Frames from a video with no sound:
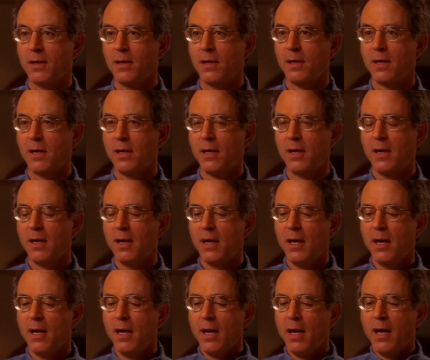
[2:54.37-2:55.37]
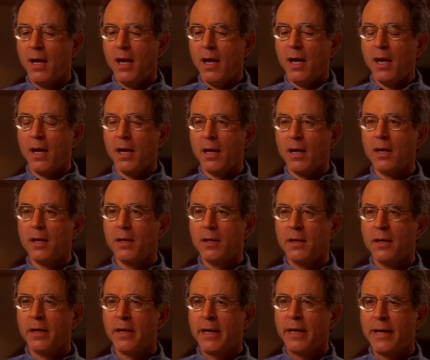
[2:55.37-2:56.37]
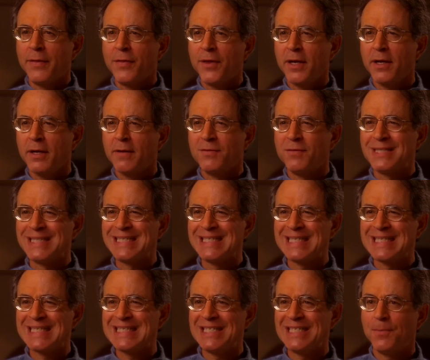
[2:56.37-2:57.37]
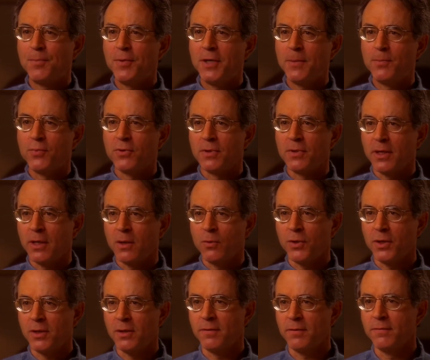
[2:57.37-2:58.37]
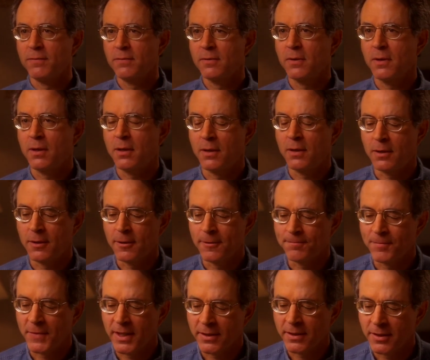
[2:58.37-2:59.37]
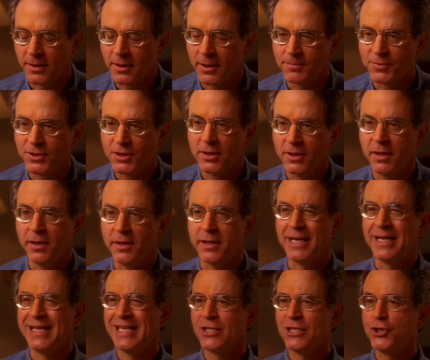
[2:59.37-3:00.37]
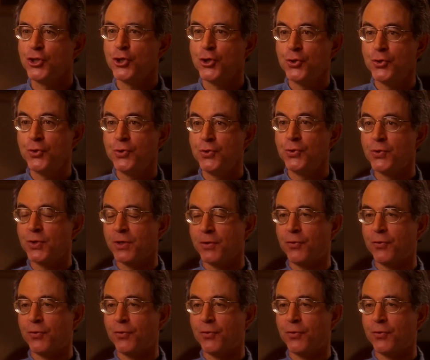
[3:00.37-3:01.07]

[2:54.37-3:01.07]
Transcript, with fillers: the study That you remember? Yeah, I think of the 60 people that we um, ended up studying, I think two or